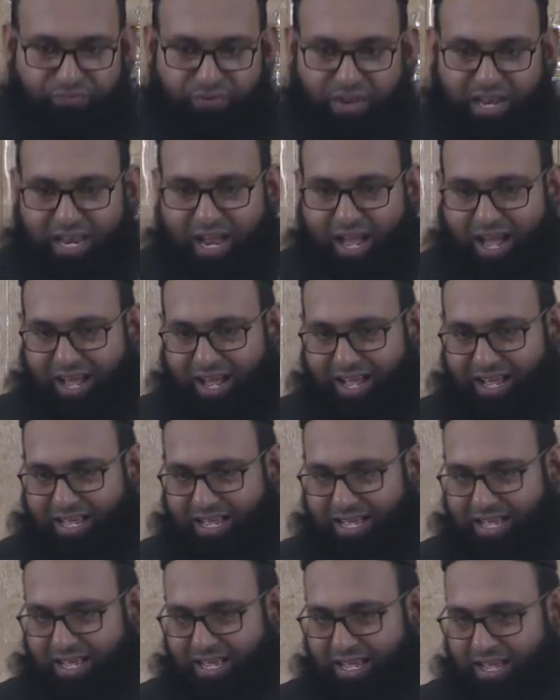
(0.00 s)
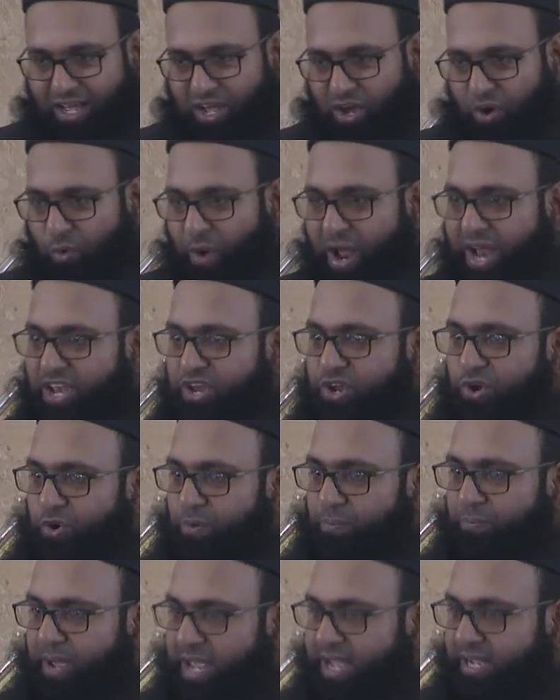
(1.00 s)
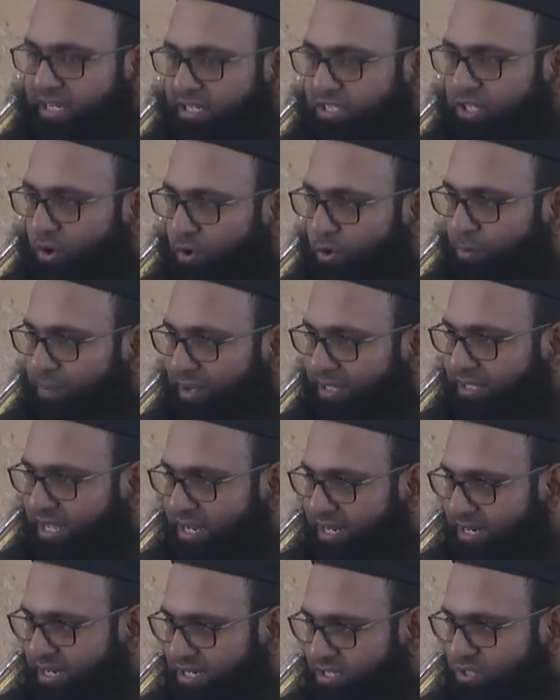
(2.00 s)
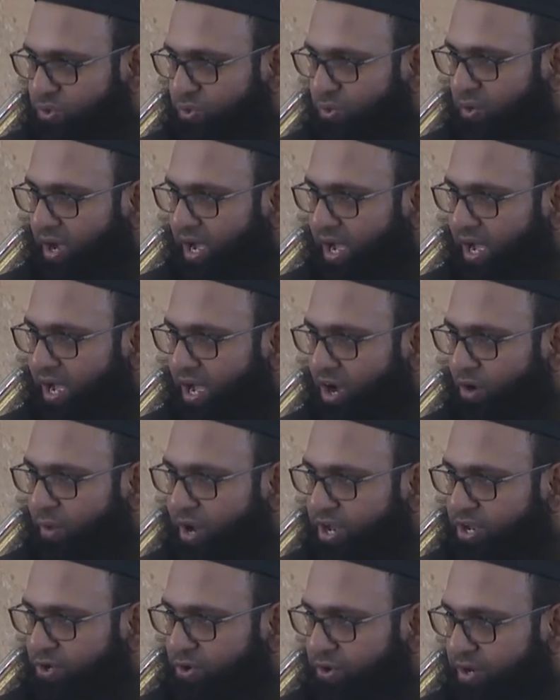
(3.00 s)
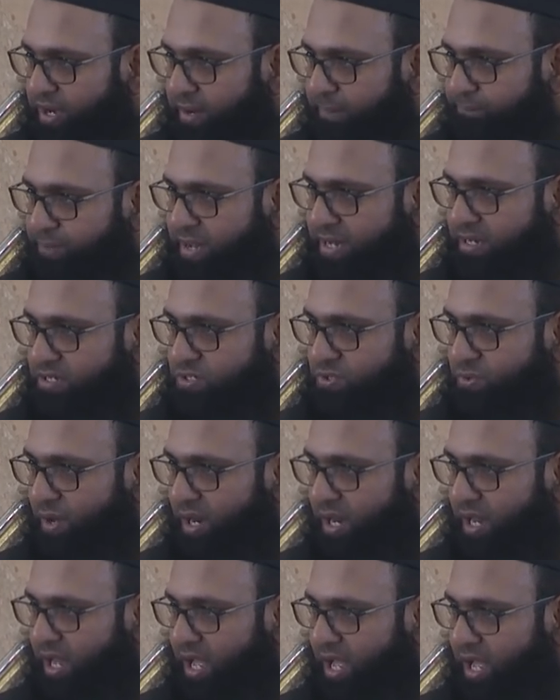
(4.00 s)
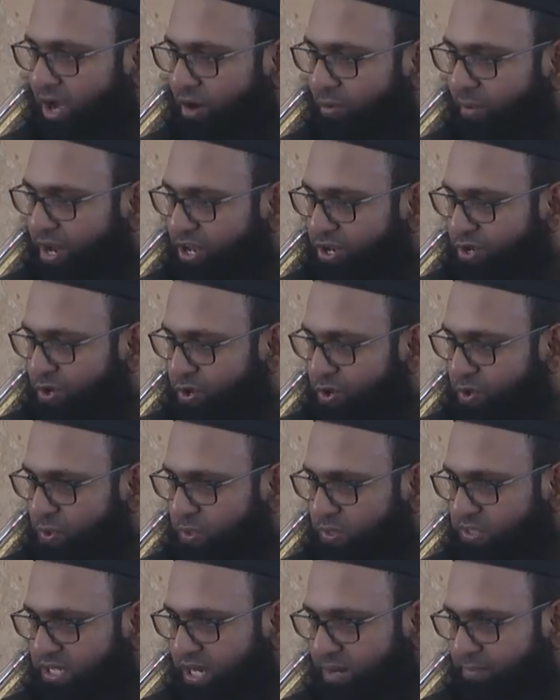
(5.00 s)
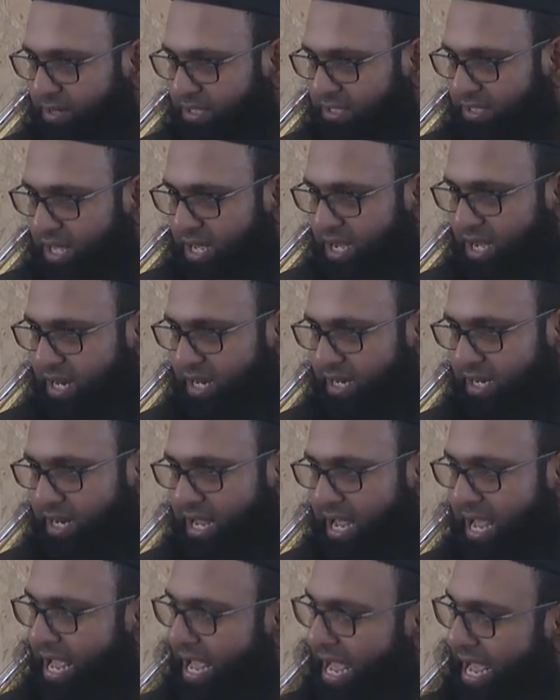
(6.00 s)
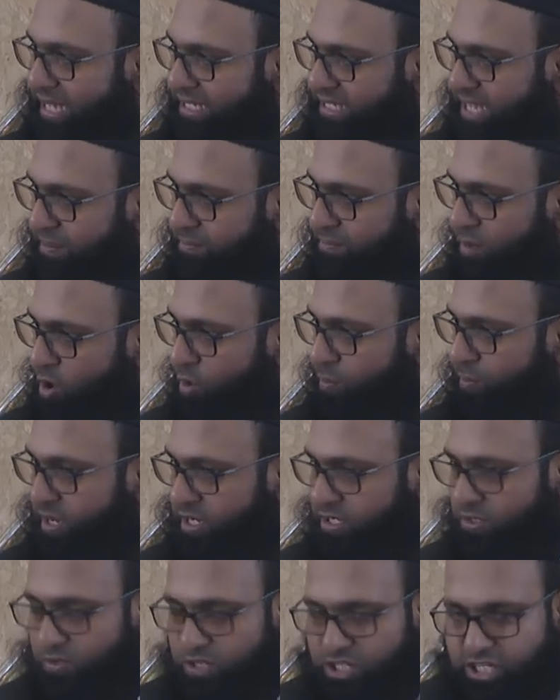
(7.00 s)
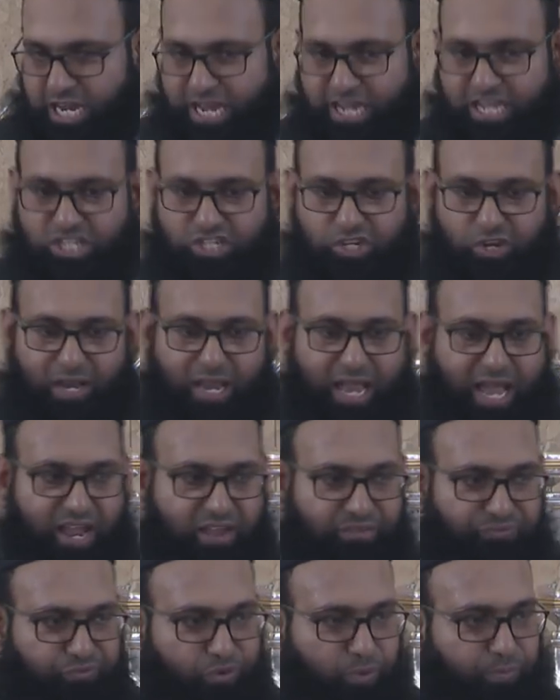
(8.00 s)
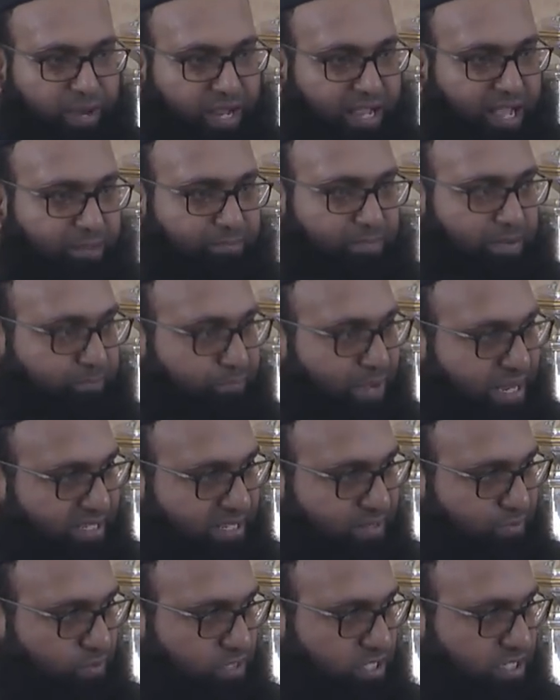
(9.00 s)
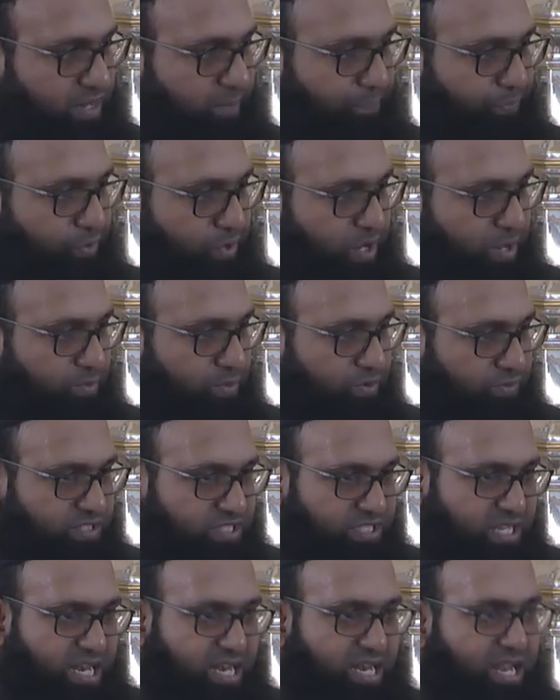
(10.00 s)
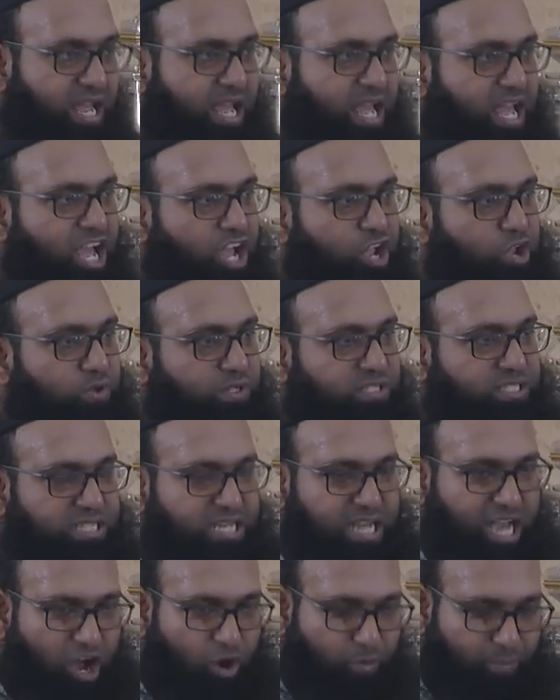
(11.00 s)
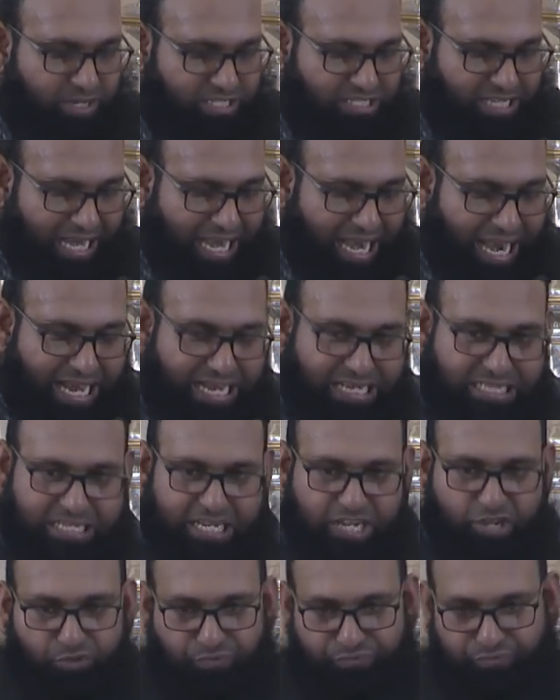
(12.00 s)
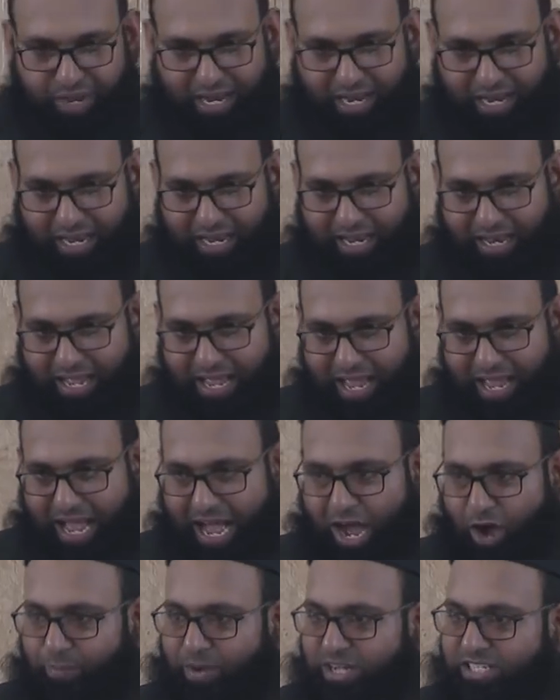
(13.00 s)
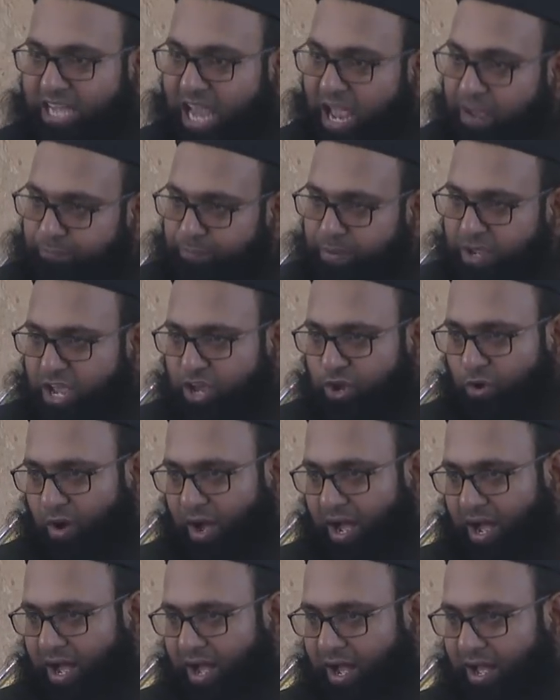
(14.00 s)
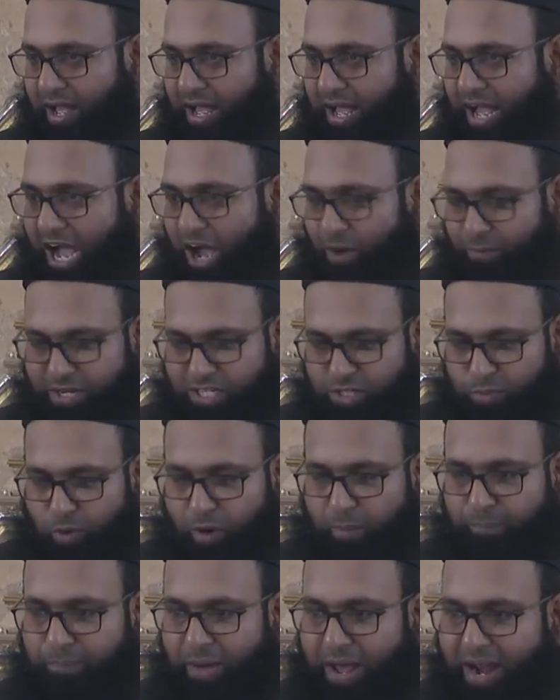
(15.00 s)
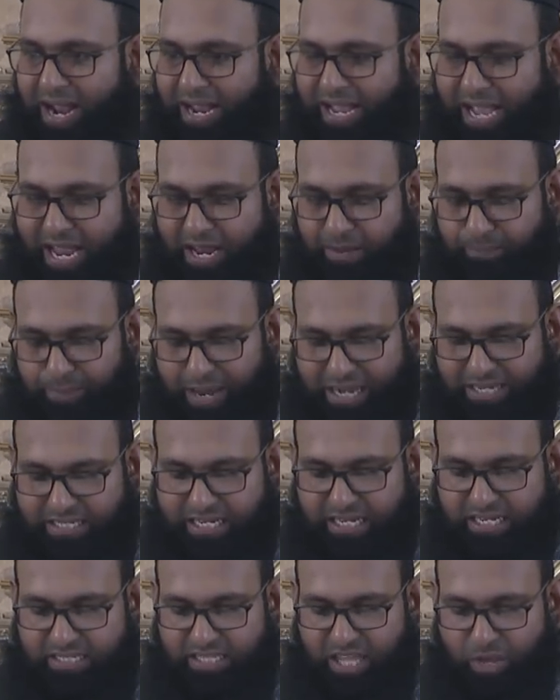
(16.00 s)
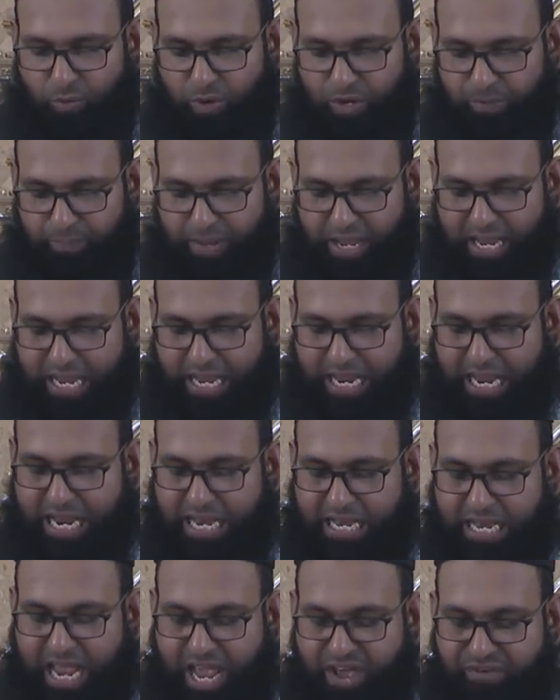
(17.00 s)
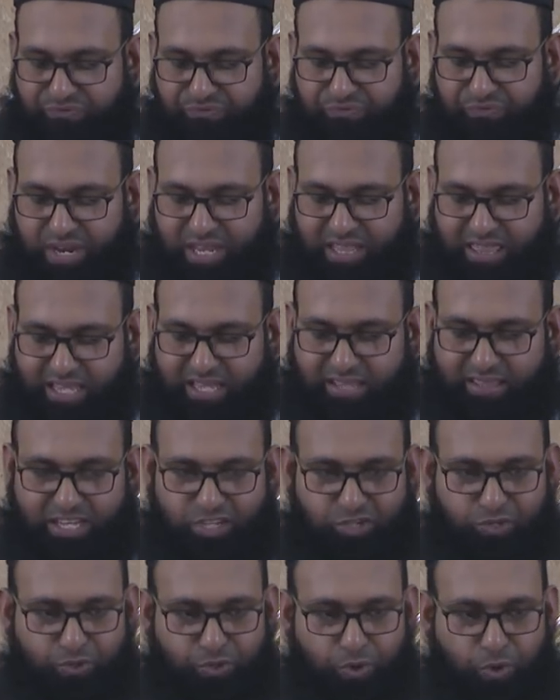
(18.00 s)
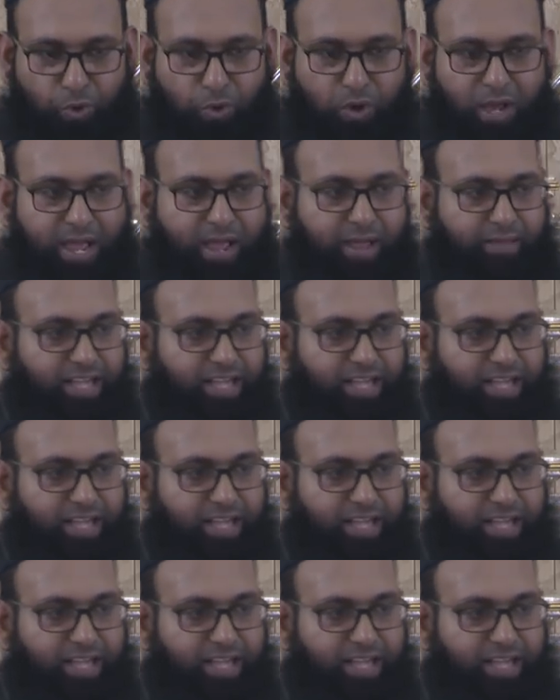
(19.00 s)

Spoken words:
of Allah. When you make tawbah and nasuha, when you repent to Allah, when you use Ramadan as a moment to change your life, to become a better Muslim, to remove sin, you'll see how much lighter you feel, how much happier you are. How much more barakah and blessings there will be in everything that you do.